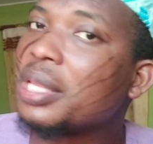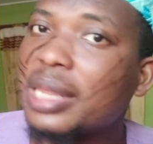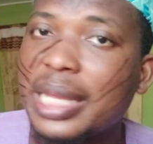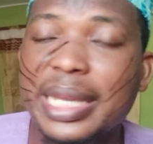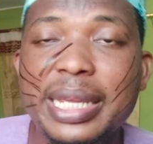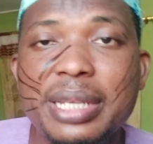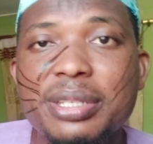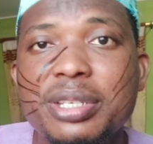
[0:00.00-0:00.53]

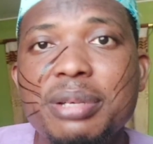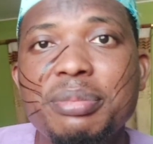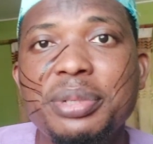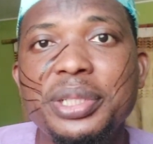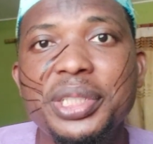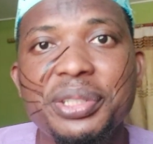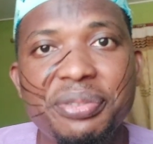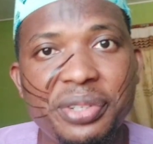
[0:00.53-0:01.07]
Thank you so
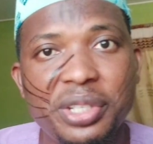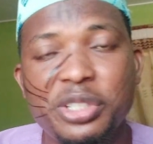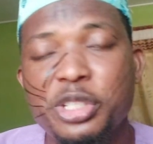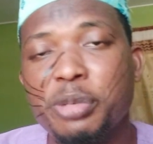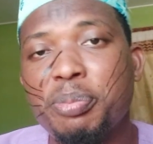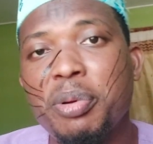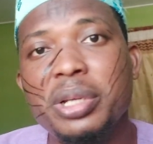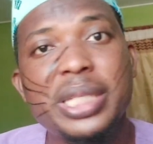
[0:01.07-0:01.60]
much for your
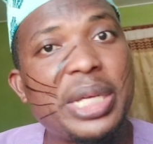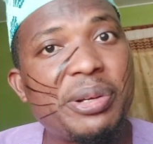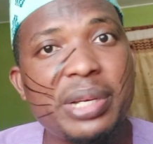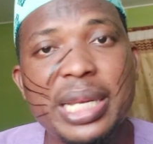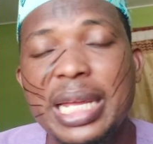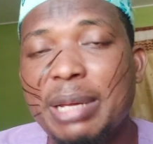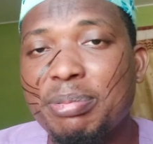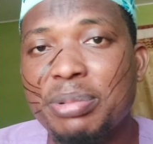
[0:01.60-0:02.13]
support. I
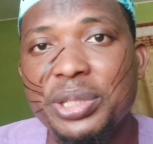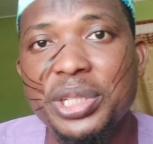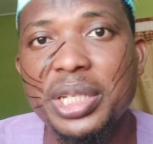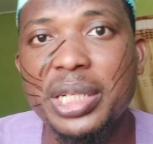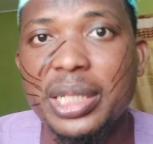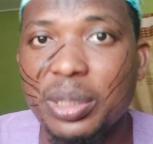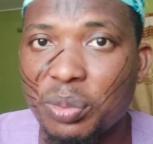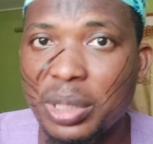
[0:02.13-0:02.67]
really
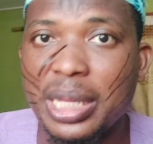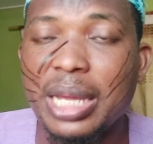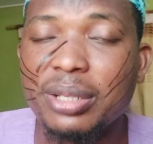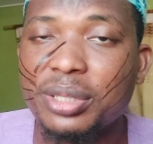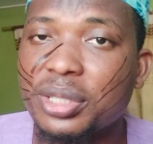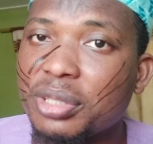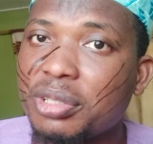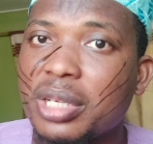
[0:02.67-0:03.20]
appreciate it.
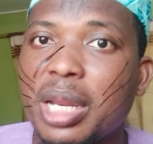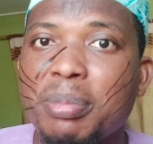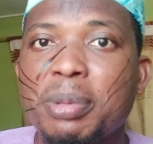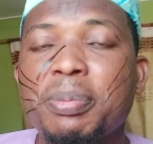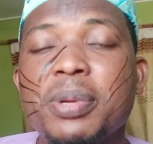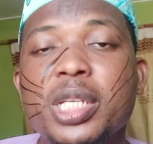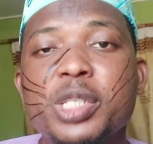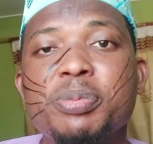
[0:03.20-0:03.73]
Without it, it would not be
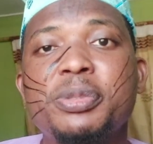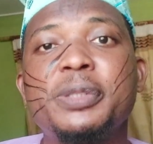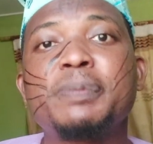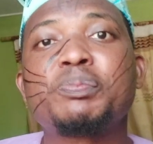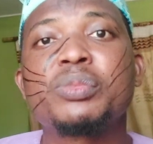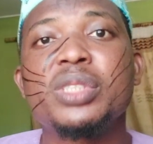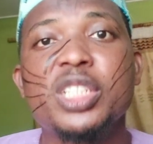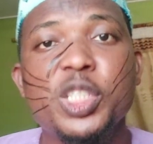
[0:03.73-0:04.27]
possible.
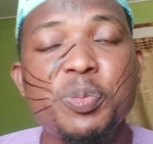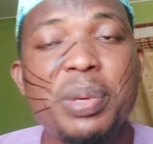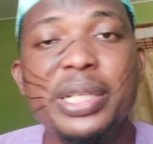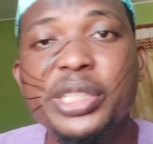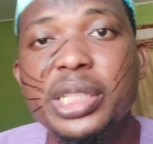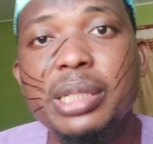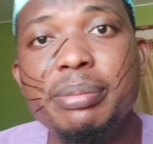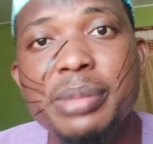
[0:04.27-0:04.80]

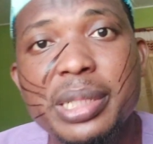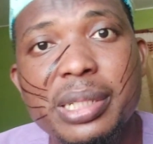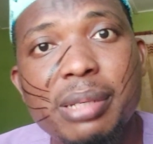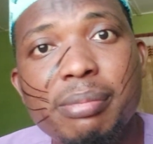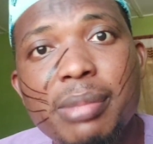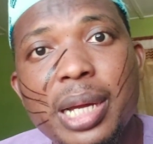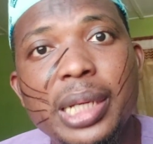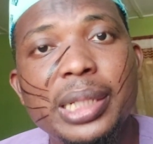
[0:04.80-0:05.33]
Especially
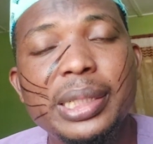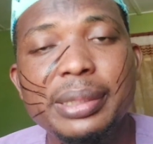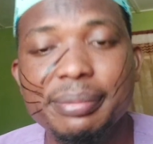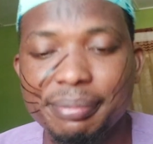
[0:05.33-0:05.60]
Mr. Mike,